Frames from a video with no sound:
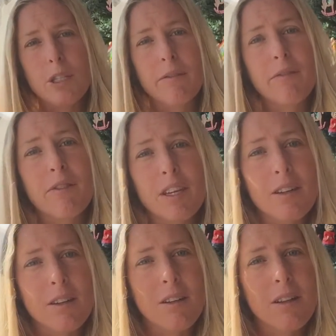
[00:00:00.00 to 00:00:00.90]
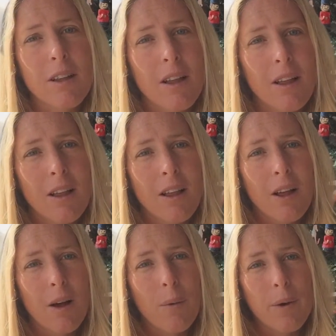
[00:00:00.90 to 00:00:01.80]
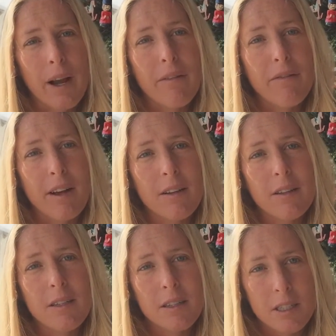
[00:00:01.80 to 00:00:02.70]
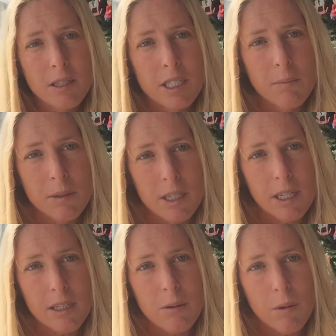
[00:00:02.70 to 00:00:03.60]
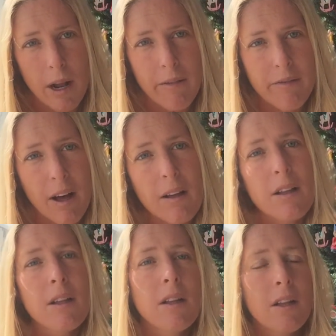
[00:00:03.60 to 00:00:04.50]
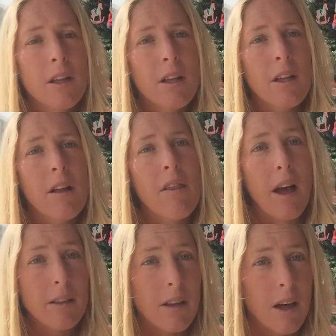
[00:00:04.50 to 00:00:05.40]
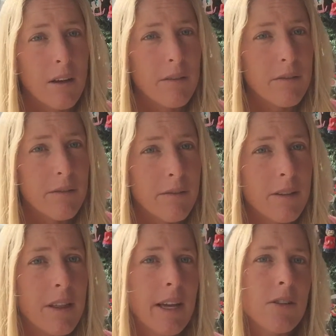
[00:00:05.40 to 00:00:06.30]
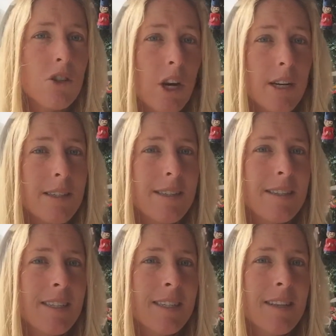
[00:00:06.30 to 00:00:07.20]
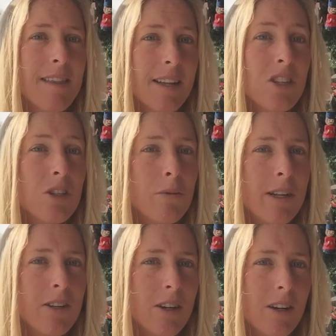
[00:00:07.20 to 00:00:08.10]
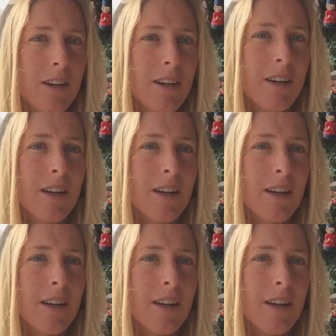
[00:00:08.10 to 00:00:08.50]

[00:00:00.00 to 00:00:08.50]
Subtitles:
to feel what I felt, to experience what I felt. That love, that trust, that surrender,